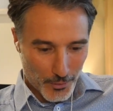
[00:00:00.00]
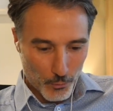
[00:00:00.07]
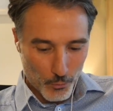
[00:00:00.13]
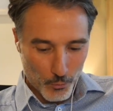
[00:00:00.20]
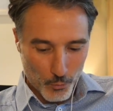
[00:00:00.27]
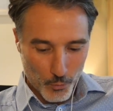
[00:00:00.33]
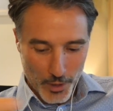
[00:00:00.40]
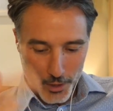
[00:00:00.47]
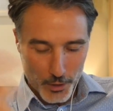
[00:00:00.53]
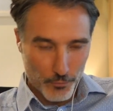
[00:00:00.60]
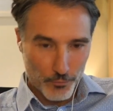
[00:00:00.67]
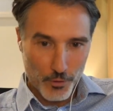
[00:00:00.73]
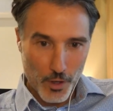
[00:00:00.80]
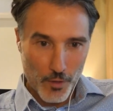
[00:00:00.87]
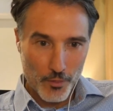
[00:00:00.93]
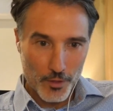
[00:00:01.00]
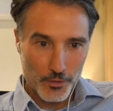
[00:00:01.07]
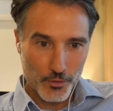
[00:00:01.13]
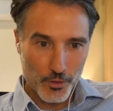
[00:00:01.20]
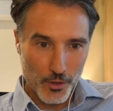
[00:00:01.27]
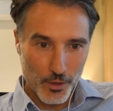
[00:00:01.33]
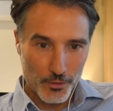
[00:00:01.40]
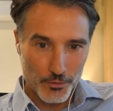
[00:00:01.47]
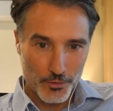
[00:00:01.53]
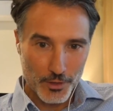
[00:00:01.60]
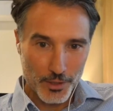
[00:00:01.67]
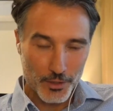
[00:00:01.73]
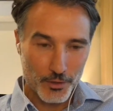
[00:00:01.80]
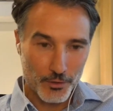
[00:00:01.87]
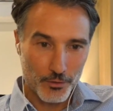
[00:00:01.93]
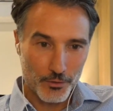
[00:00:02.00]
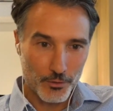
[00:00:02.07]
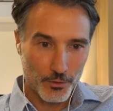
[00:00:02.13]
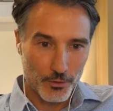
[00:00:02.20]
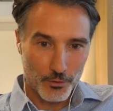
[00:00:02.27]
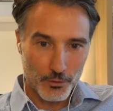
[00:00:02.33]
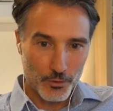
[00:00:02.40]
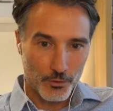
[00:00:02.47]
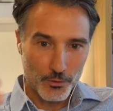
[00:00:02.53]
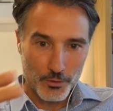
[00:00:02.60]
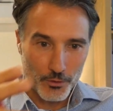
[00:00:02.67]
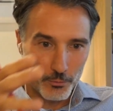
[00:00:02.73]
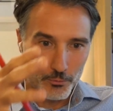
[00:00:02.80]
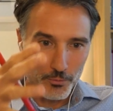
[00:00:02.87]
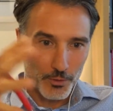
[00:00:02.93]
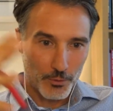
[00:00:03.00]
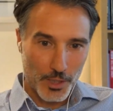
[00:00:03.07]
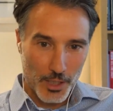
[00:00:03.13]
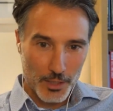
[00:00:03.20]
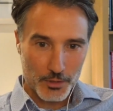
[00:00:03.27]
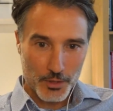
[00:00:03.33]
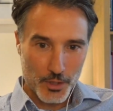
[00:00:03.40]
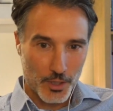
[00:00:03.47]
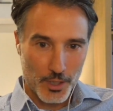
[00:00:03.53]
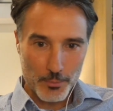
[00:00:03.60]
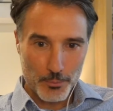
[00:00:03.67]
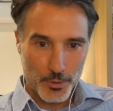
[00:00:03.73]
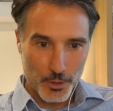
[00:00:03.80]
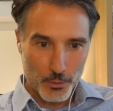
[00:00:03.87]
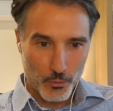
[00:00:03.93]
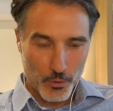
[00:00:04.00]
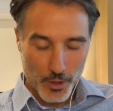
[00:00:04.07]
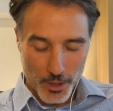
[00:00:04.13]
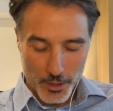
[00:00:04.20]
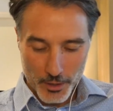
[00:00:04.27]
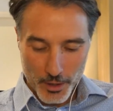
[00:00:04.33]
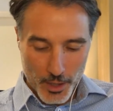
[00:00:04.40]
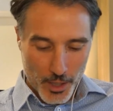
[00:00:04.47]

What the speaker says: where do you find these guys? Like you're casting the net pretty wide.